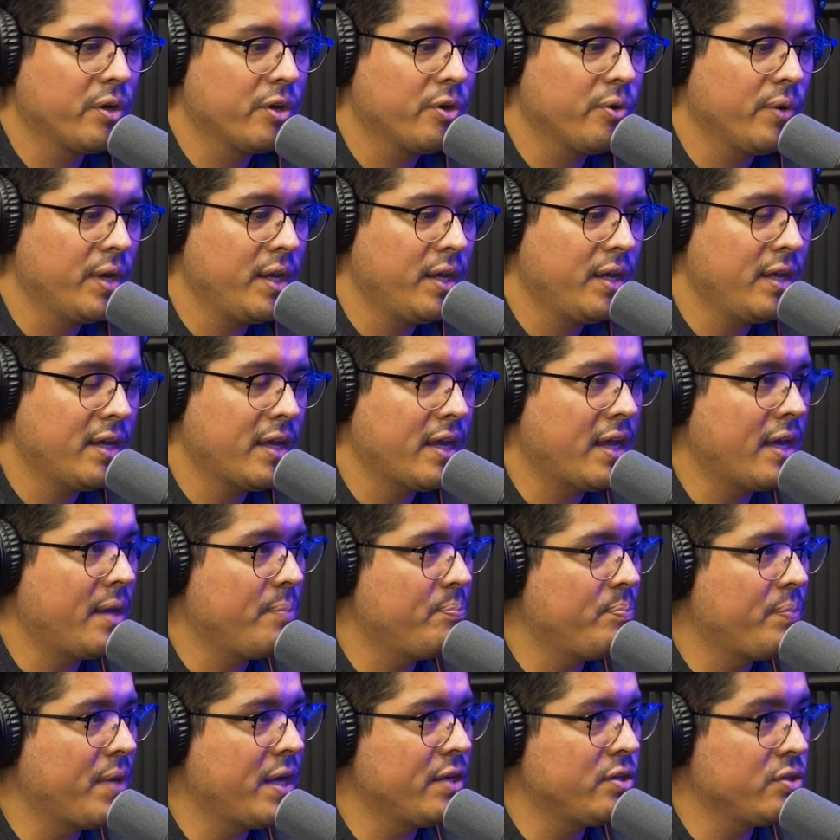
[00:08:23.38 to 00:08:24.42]
agree.
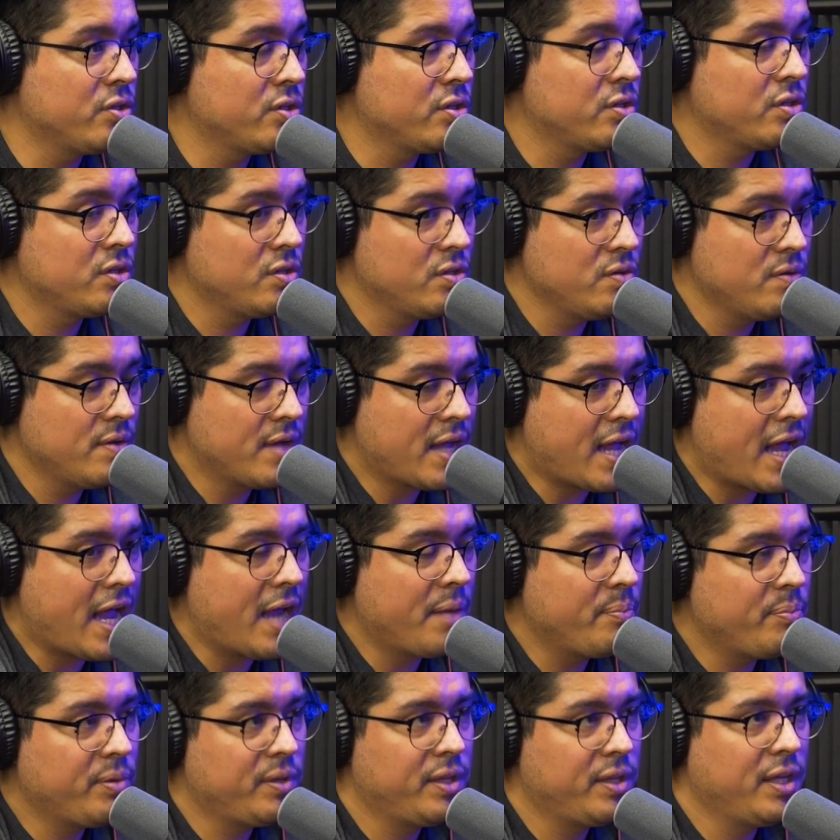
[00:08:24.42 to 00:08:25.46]

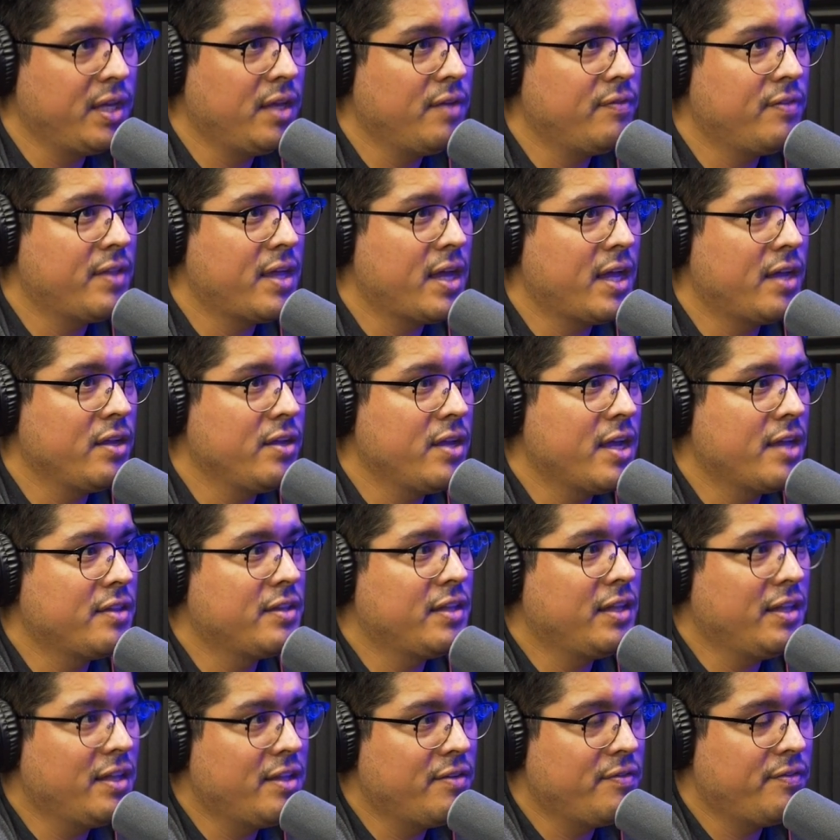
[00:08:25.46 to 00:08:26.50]
I believe that you have to
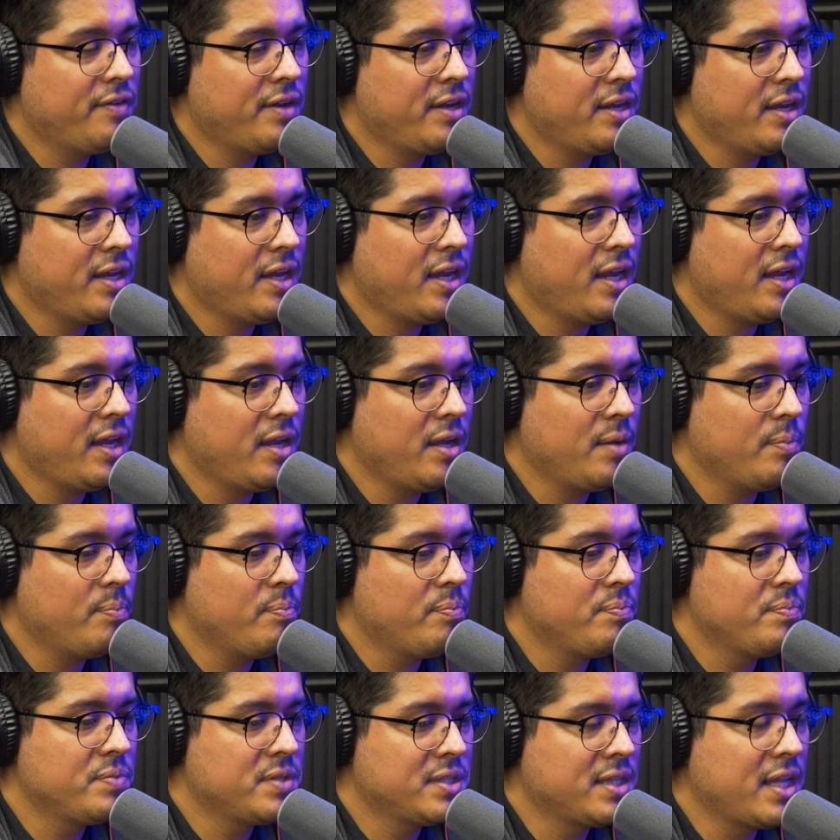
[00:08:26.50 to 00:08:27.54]
live in a
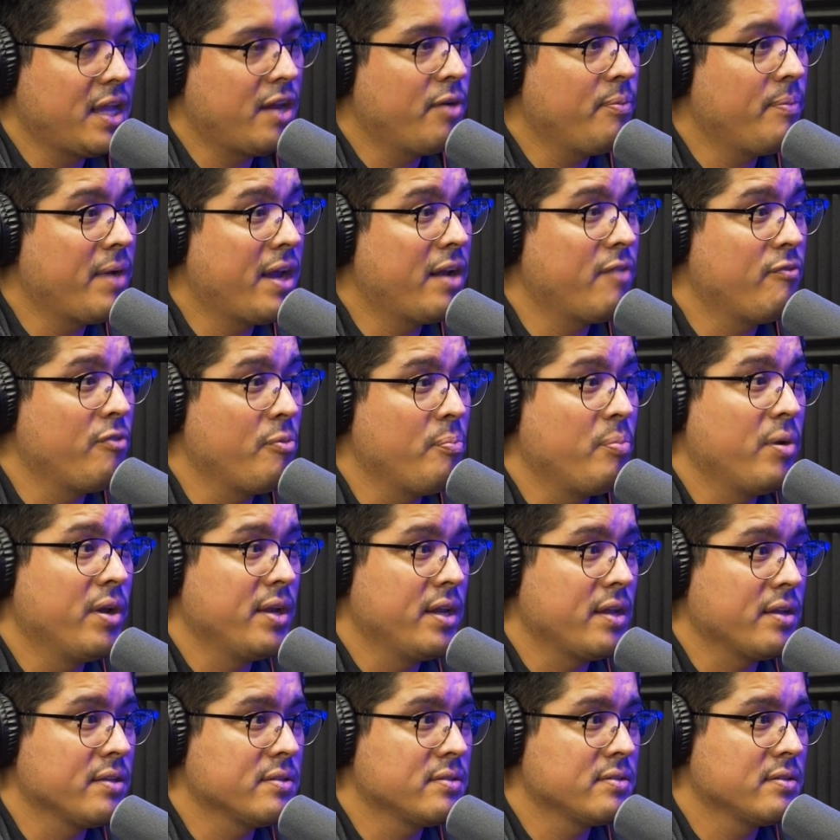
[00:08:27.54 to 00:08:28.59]
state of mind of
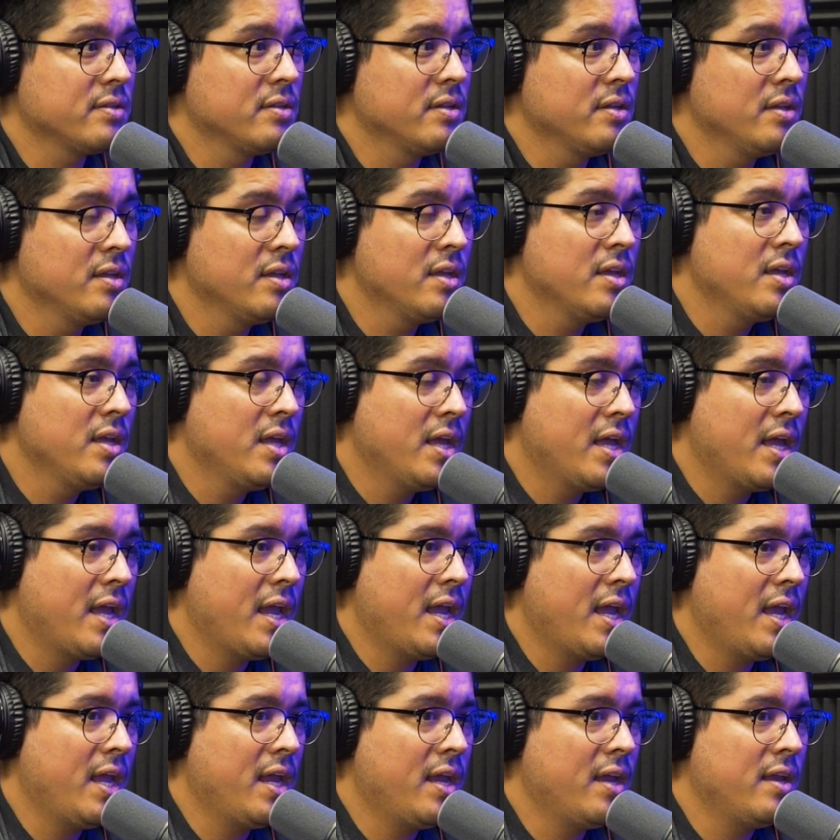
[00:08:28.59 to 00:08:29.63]
abundance,
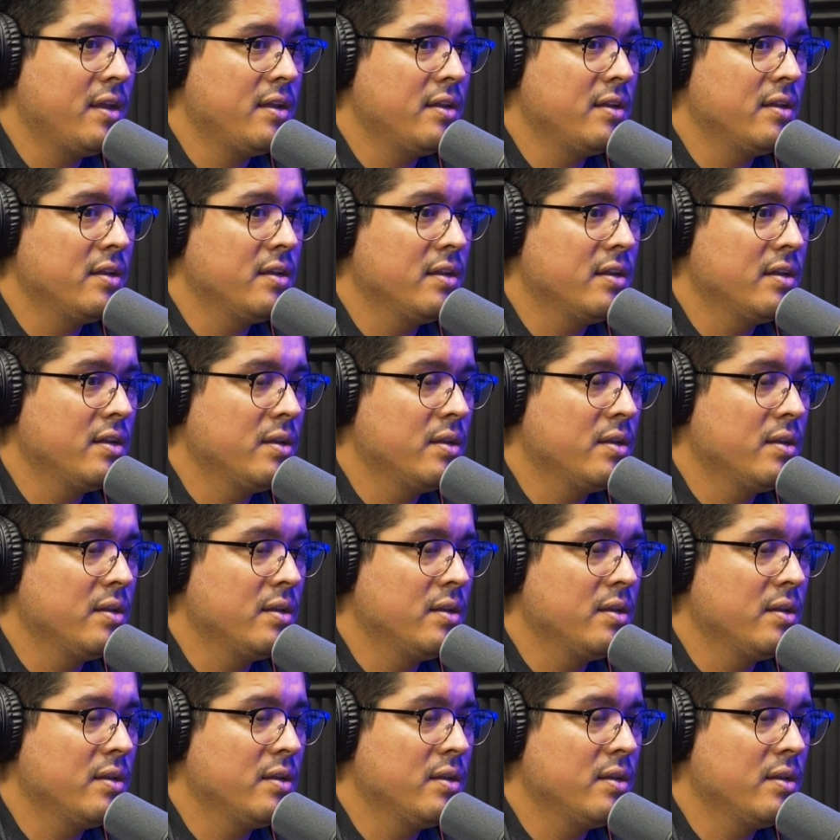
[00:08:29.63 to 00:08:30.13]
and